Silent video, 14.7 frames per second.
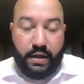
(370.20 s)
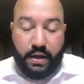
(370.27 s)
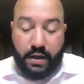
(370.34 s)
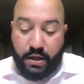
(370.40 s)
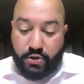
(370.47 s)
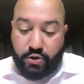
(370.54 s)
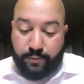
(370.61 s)

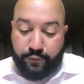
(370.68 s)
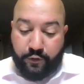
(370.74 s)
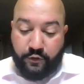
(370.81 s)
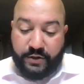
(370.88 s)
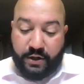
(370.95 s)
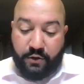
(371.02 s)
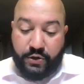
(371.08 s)
To approve
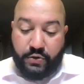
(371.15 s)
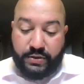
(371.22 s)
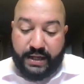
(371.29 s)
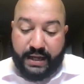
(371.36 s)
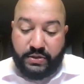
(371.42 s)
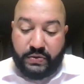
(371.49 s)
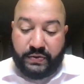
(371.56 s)
LUs
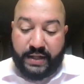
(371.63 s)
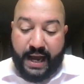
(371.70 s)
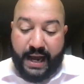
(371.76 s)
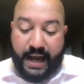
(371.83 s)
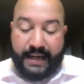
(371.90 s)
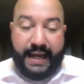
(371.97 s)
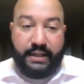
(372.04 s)

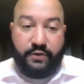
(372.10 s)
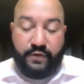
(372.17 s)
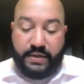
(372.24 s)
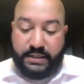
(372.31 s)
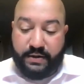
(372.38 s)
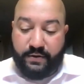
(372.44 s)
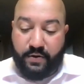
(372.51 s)
829,
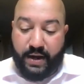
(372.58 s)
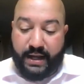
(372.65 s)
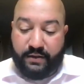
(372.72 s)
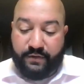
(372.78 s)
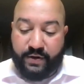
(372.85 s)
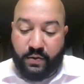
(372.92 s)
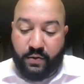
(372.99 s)
830,
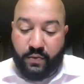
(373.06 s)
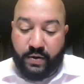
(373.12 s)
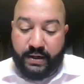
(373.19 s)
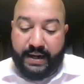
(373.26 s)
831,